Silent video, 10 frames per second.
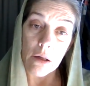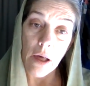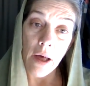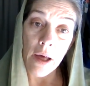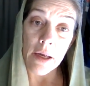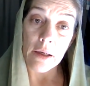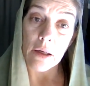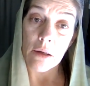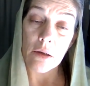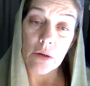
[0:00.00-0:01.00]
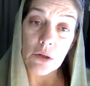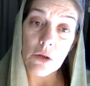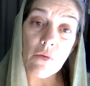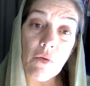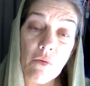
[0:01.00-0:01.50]
on
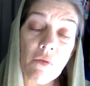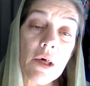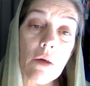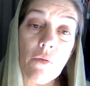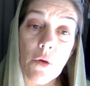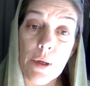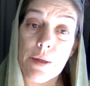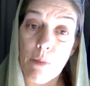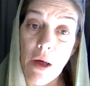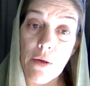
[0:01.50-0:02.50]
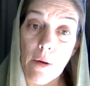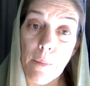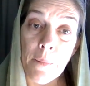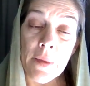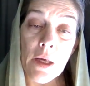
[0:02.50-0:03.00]
to fulfill for his mother.
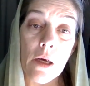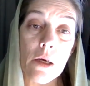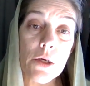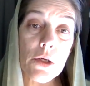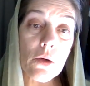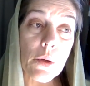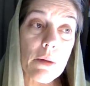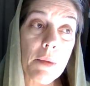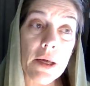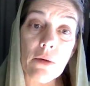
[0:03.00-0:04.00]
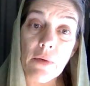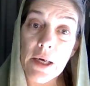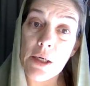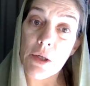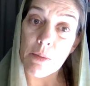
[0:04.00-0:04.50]
So he made
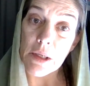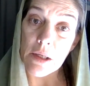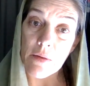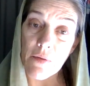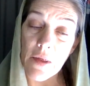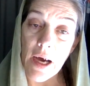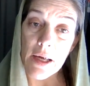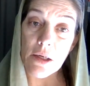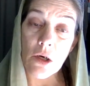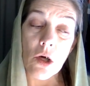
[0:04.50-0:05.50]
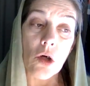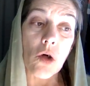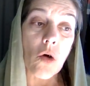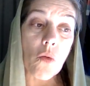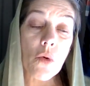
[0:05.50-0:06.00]
arrangements for that.
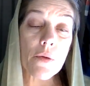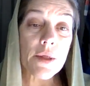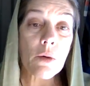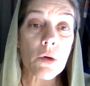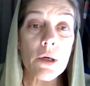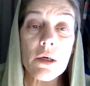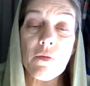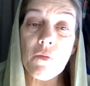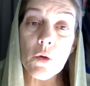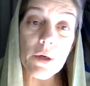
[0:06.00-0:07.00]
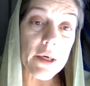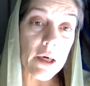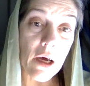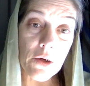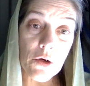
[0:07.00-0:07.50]
Well, they were in a foreign
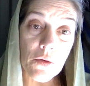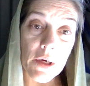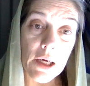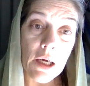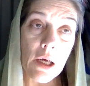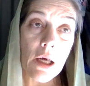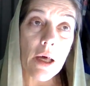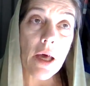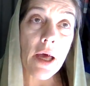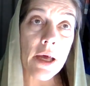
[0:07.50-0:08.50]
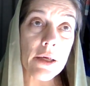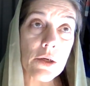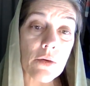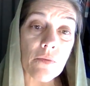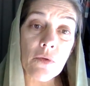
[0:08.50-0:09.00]
country, and
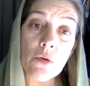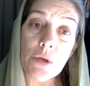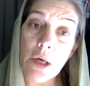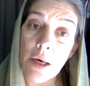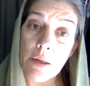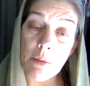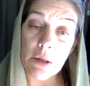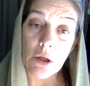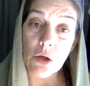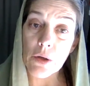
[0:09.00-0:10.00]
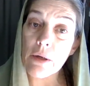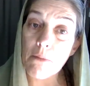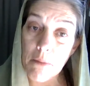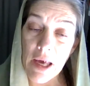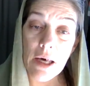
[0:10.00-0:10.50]
Ruth's husband
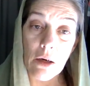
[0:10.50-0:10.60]
couldn't make